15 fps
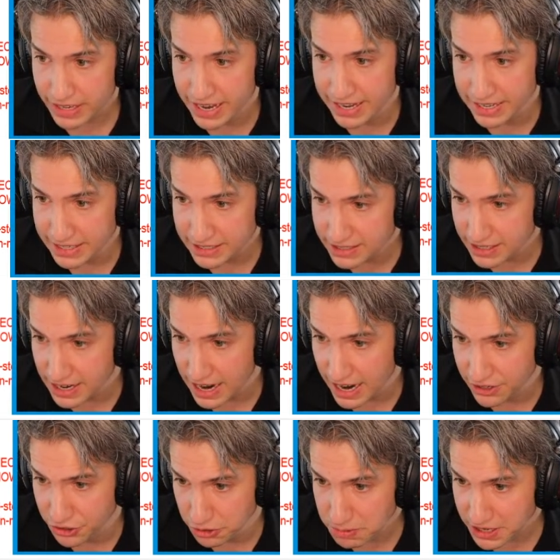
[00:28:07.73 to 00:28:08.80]
And let's say
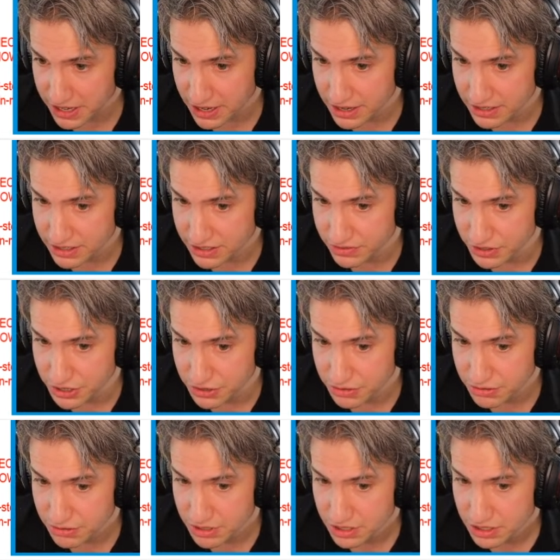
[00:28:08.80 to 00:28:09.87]
I duplicate this
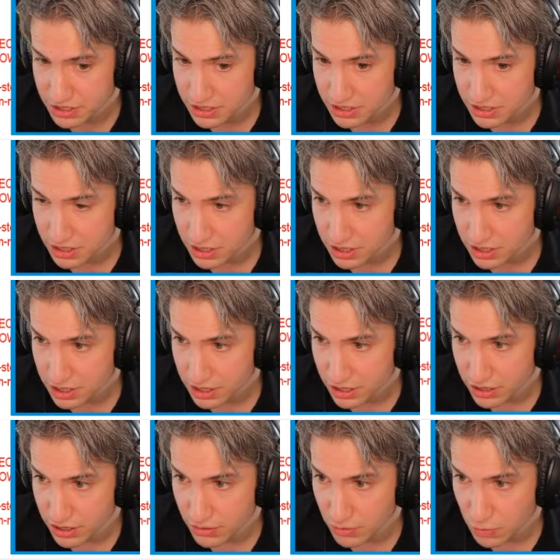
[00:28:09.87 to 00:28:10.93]
view.
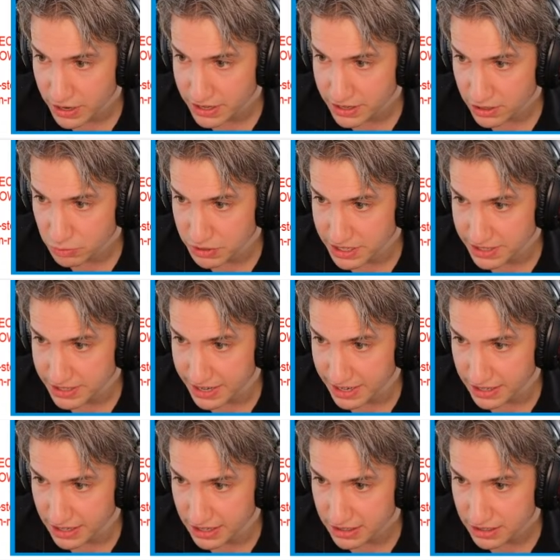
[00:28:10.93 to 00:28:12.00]
Why not with
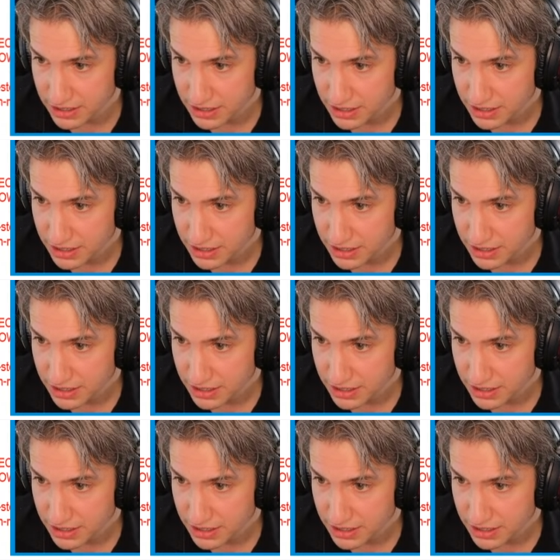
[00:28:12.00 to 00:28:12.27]
detailing?